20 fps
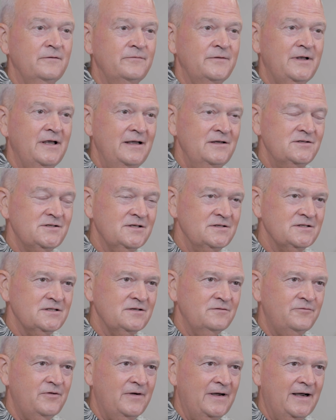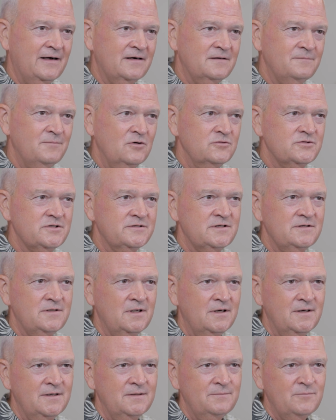of cases, in fact.
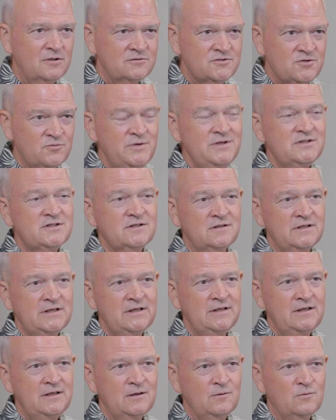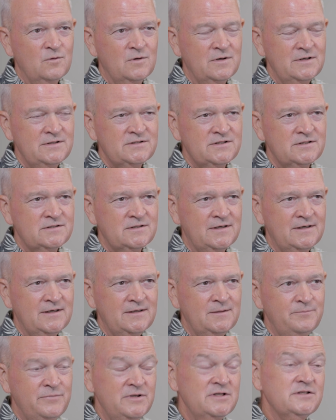Most recently, it was
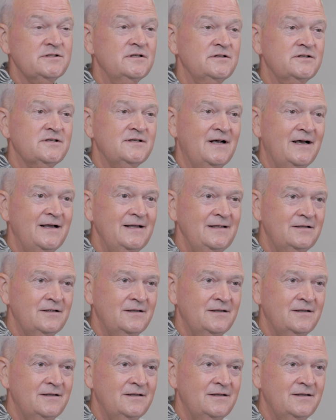Business Night